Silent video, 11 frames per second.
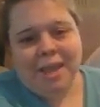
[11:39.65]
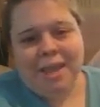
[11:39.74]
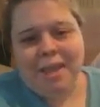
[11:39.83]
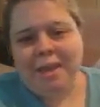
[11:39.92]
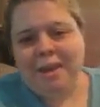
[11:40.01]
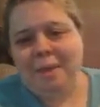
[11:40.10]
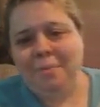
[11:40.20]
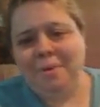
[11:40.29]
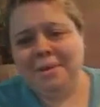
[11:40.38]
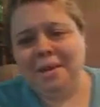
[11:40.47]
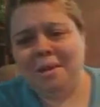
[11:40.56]
And I
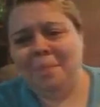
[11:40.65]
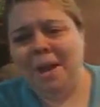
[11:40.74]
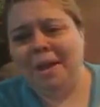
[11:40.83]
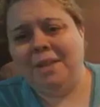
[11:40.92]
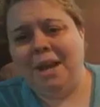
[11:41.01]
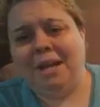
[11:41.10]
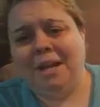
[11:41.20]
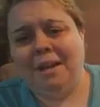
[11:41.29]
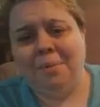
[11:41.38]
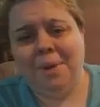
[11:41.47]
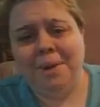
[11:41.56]
wasn't going to pay like
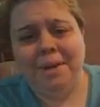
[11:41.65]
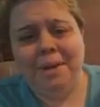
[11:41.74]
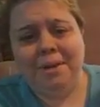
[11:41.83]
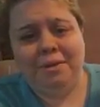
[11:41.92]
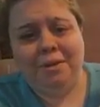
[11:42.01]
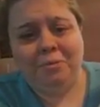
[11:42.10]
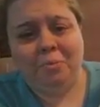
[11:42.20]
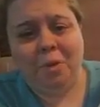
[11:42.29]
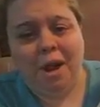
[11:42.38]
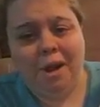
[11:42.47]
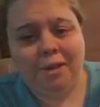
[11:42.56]
a ridiculous
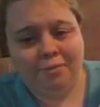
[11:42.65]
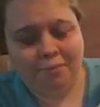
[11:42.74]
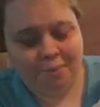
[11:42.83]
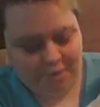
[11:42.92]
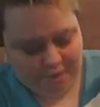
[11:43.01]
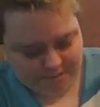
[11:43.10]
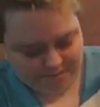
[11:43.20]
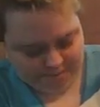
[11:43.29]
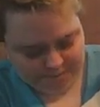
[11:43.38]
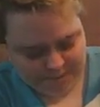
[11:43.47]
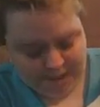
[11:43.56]
price for
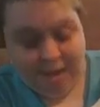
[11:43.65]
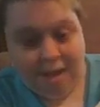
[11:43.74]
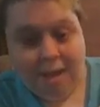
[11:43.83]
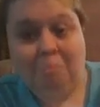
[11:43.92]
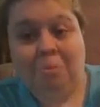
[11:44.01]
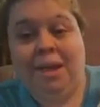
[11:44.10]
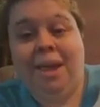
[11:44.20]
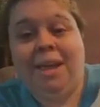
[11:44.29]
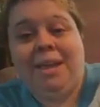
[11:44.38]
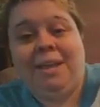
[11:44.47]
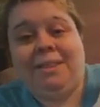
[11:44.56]
um, a
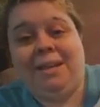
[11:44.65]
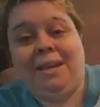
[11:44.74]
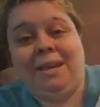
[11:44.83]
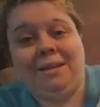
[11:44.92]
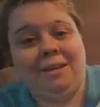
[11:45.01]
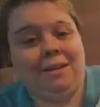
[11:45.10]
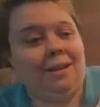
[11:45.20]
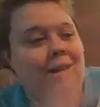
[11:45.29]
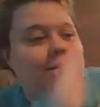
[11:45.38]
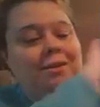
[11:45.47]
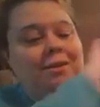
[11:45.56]
blanket that,
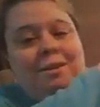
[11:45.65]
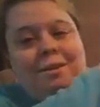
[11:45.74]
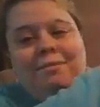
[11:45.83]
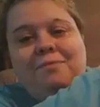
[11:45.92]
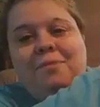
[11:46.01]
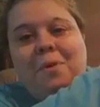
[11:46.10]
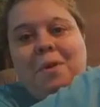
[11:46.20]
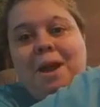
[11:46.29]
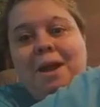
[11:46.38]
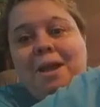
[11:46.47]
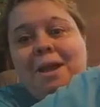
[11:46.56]
yeah, is for
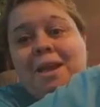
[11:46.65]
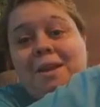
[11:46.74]
a